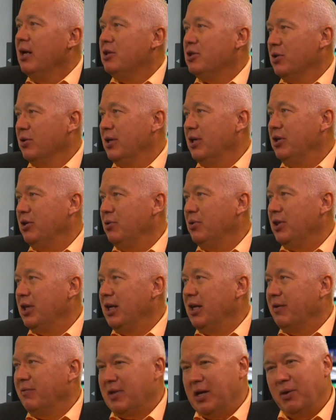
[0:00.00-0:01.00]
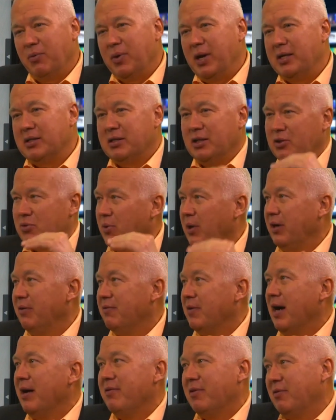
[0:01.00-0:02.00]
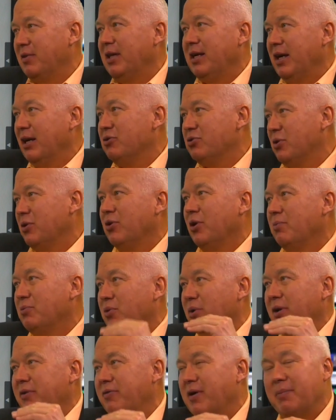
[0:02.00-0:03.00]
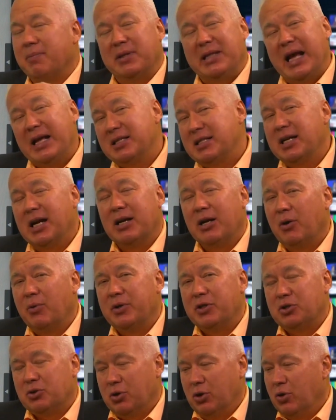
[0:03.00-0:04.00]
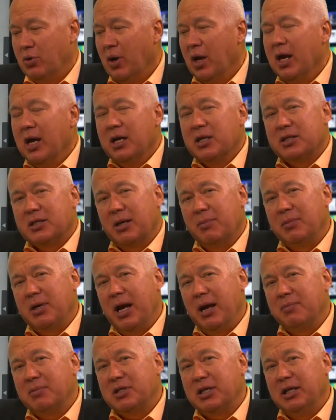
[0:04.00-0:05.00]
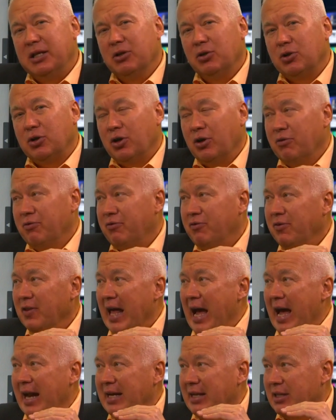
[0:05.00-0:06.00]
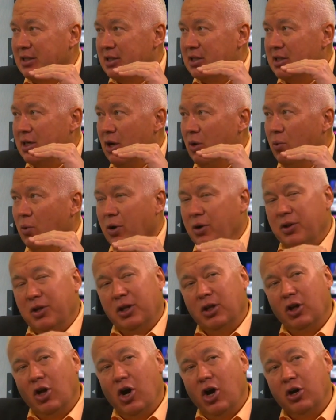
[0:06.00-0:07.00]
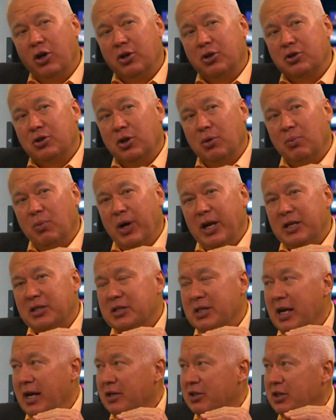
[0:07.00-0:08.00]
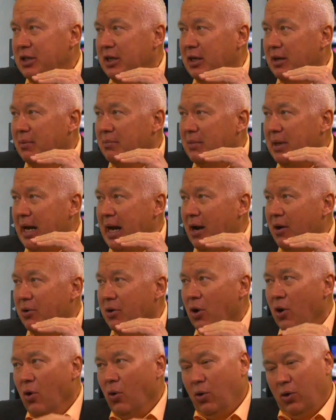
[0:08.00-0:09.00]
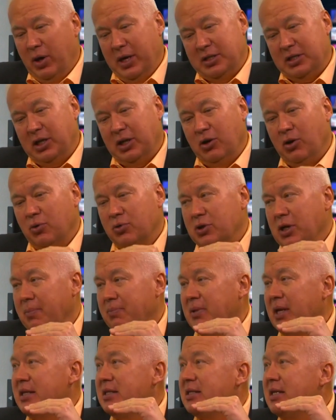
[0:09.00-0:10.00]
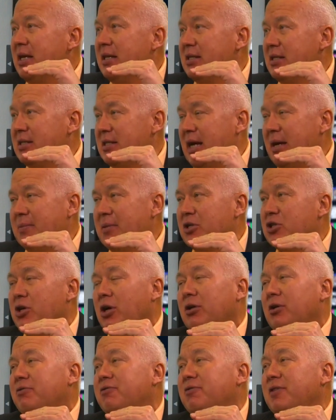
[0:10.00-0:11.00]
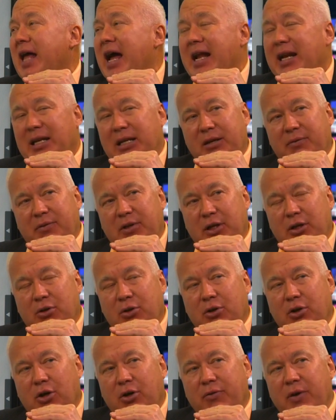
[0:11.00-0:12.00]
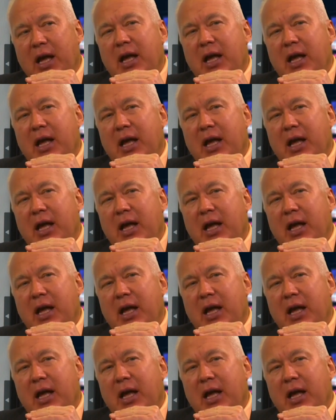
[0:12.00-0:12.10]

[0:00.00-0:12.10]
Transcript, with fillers: so that you'd think if they raise it 25, everything else would go up 25, but that's not always true. Sometimes the yield curve flattens where the longer term rates actually come down, or as it goes up, they stay the same. That's called a flattening of the yield curve.